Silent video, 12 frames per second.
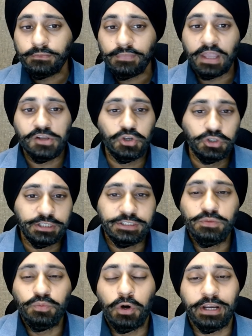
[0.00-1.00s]
this
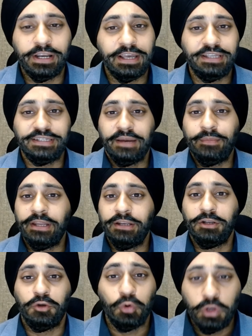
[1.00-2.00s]
is what it is.
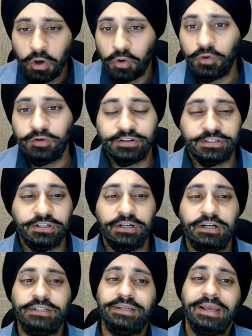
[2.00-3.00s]
Do your own
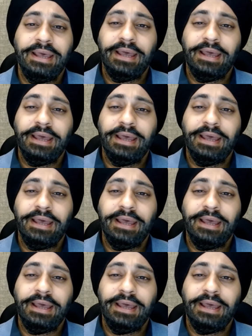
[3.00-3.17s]
research.